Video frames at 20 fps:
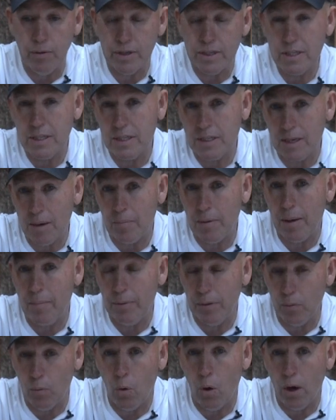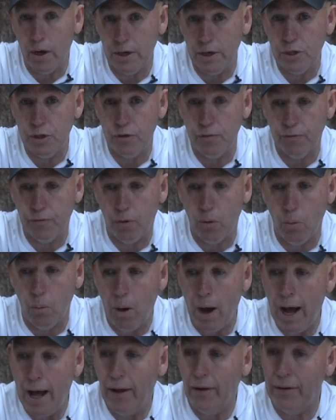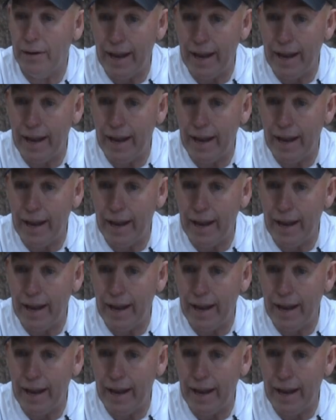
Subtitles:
This is something I've been wanting to do for a while.